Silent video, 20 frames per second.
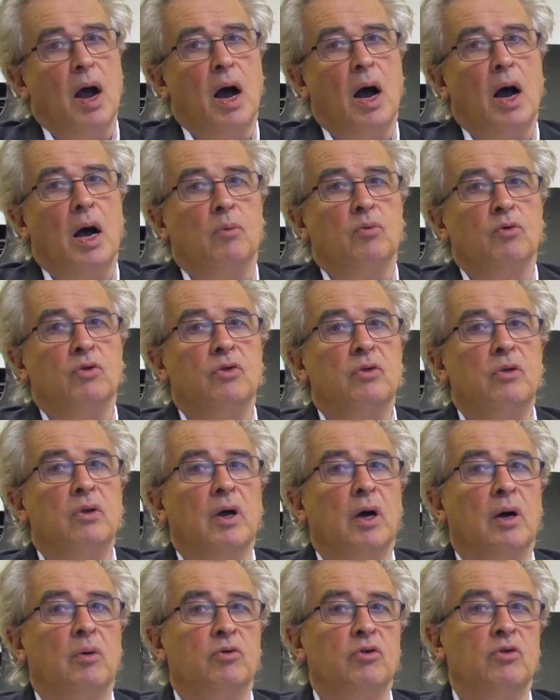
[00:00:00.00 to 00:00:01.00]
I was
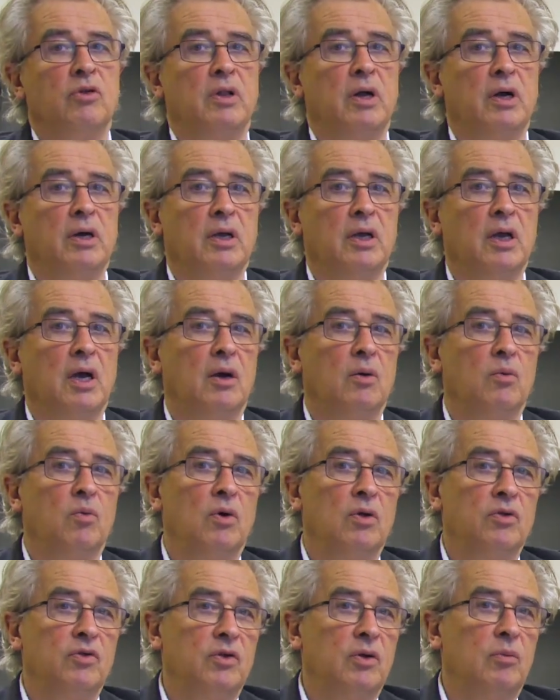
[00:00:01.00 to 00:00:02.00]
lucky. I
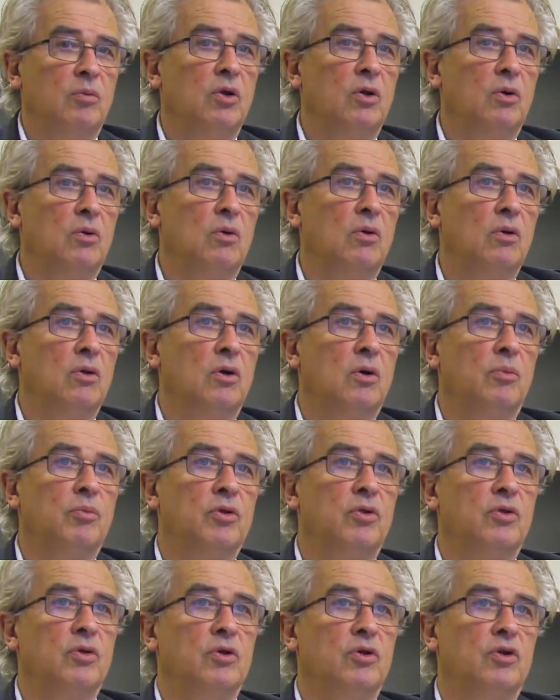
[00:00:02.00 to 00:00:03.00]
won some local
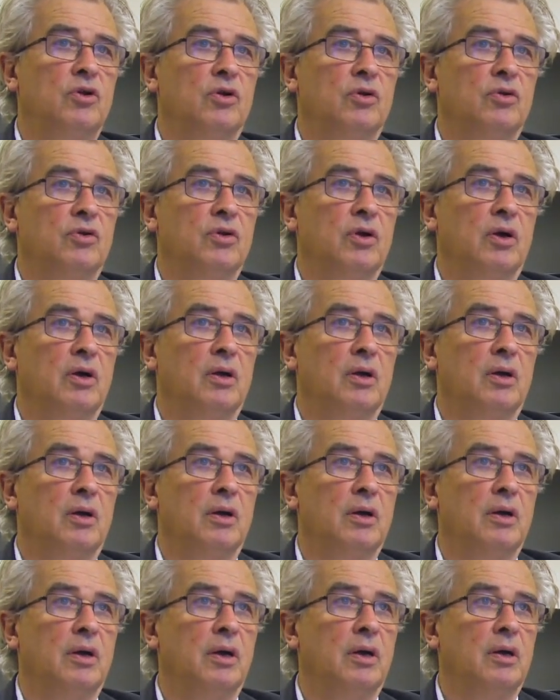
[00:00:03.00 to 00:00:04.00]
competitions.
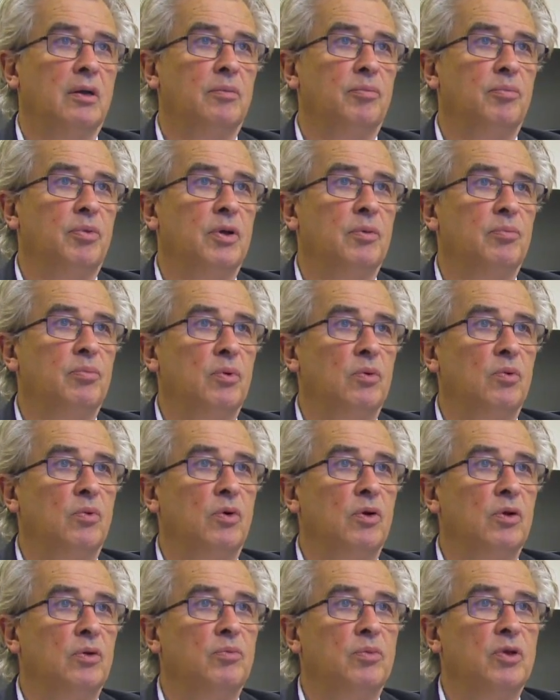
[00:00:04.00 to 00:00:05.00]
I had people
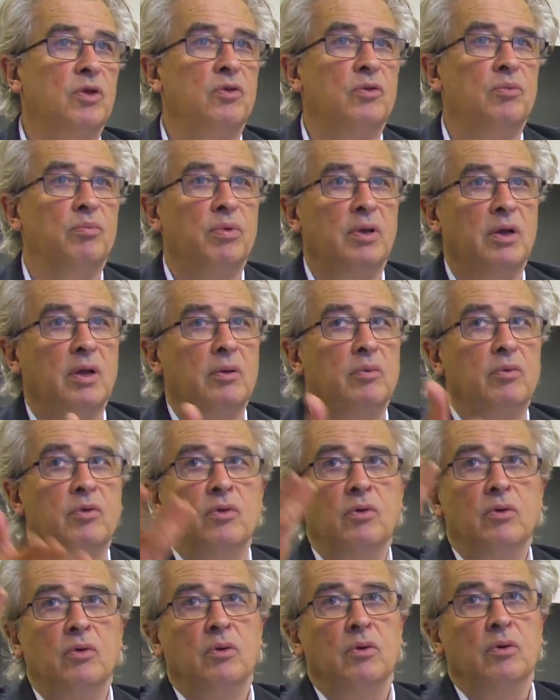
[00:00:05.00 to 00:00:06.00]
wanted me to play
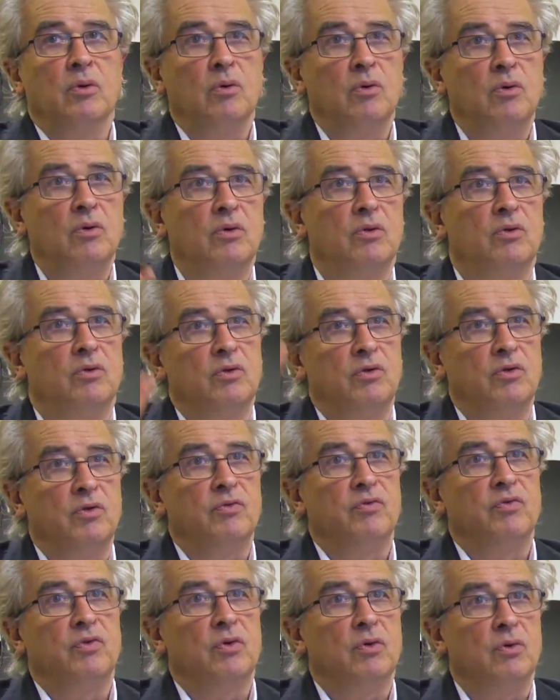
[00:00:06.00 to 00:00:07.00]
with the
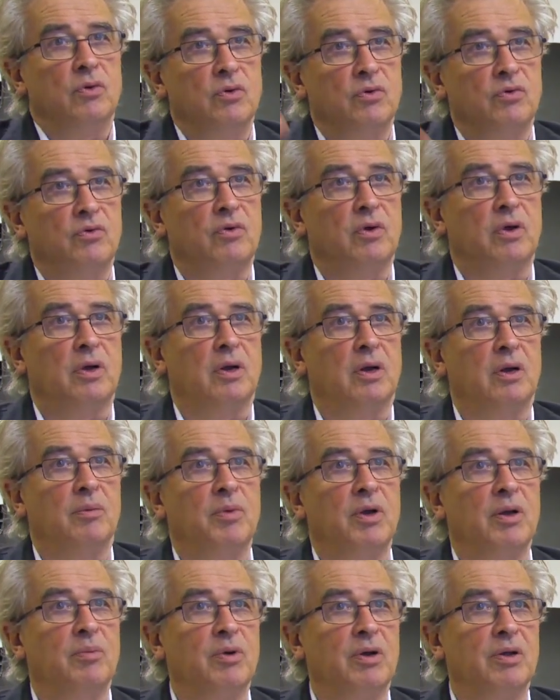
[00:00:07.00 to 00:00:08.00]
symphony orchestra. I
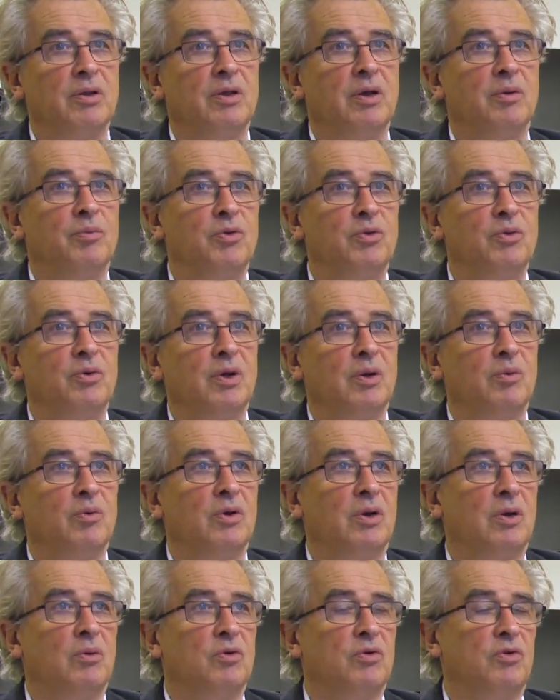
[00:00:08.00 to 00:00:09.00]
made my debut here
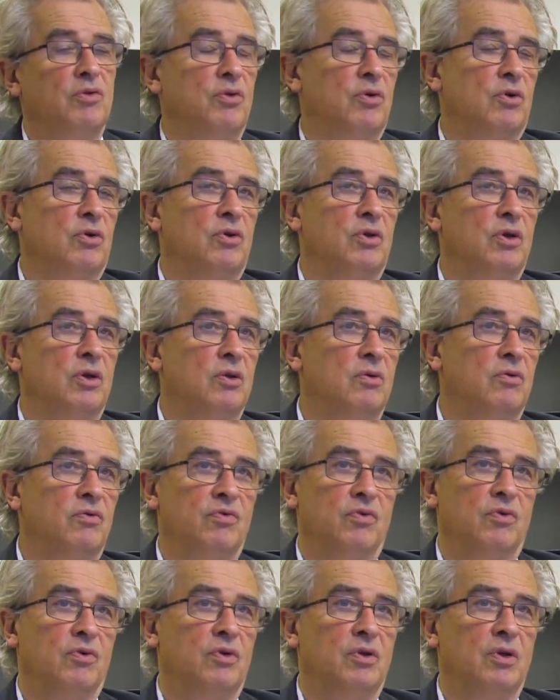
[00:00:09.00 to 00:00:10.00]
when I was 13 or
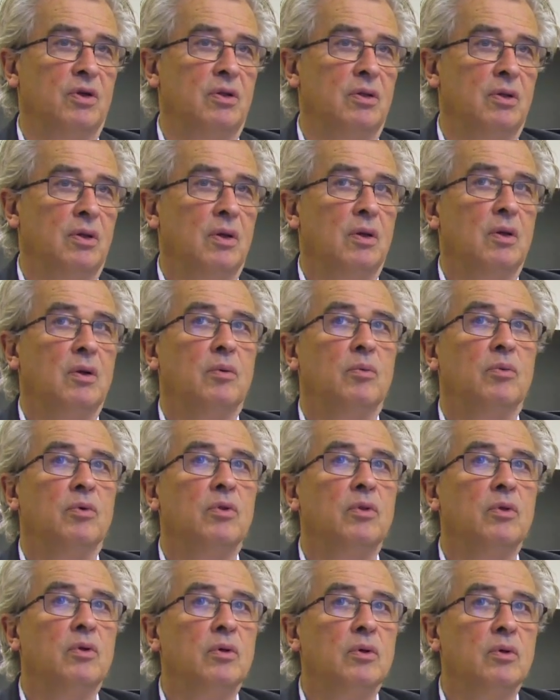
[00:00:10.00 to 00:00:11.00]
14
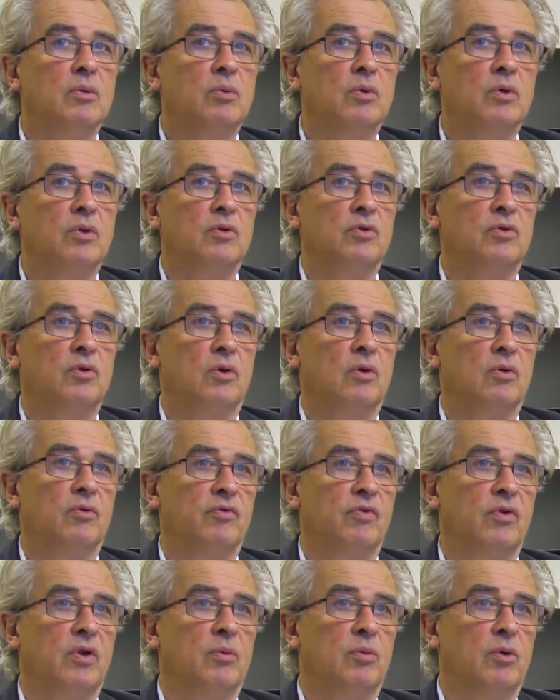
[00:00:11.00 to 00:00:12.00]
with the
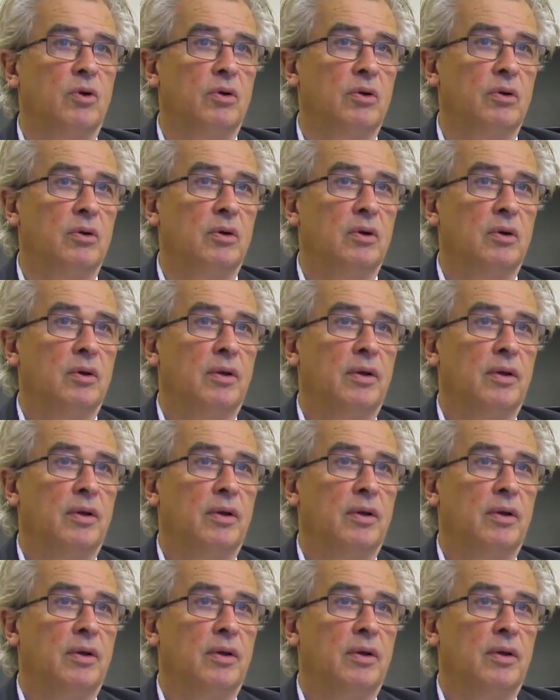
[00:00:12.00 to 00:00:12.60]
Stockholm Philharmonic.